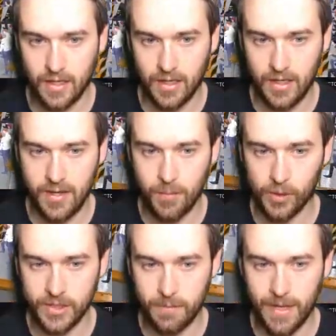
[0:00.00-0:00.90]
He
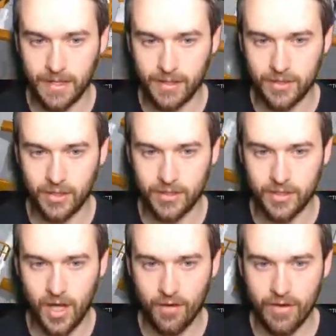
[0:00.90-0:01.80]
pulls it back to
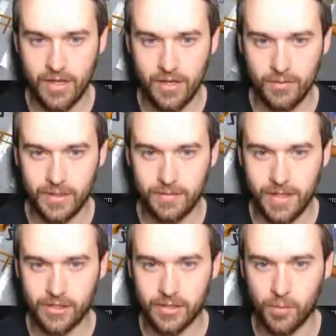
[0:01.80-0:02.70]
Lazzari. We need to
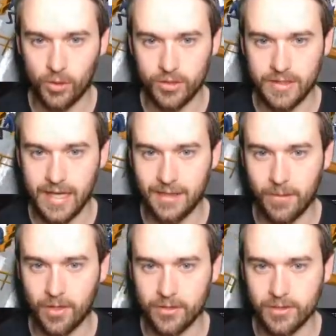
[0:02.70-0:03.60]
make sure this ball doesn't get in the
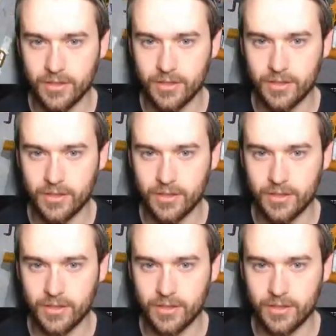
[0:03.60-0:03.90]
box.